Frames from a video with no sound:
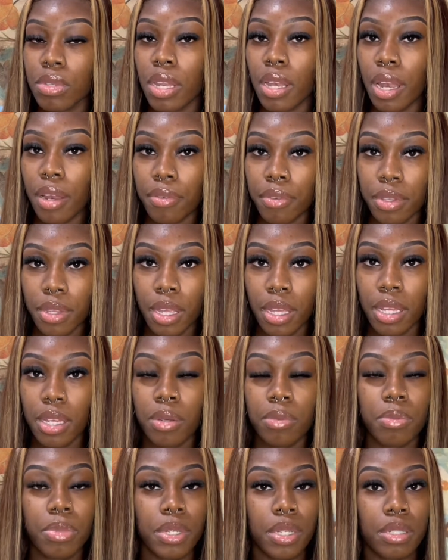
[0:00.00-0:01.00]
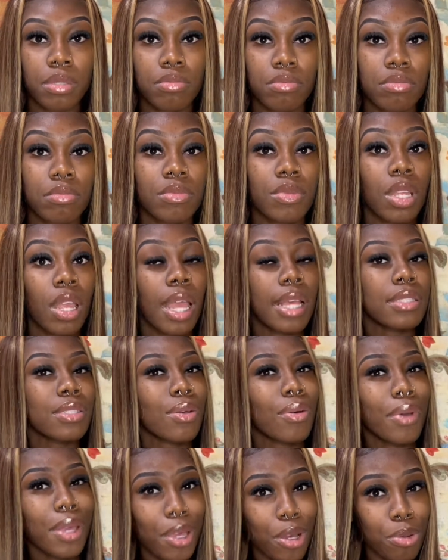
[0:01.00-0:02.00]
and everything, but it's
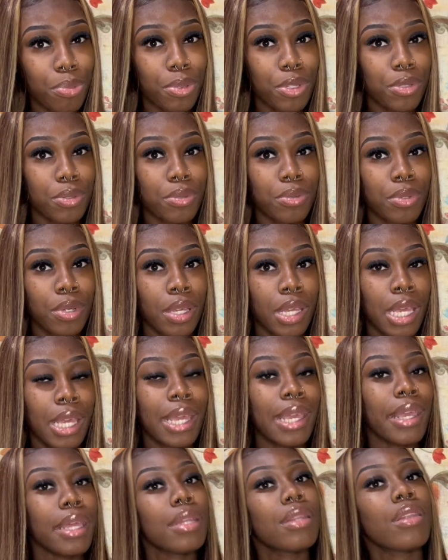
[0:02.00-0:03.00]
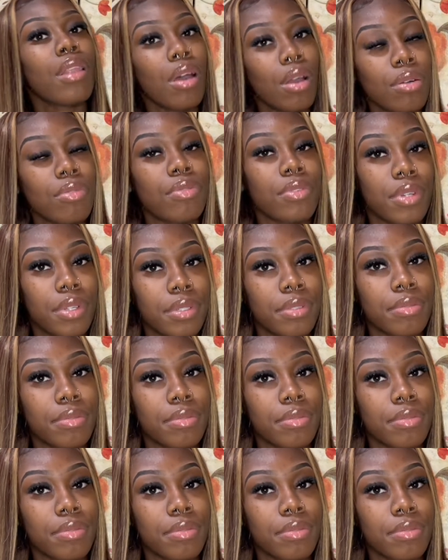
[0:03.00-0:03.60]
gonna help you in the long run.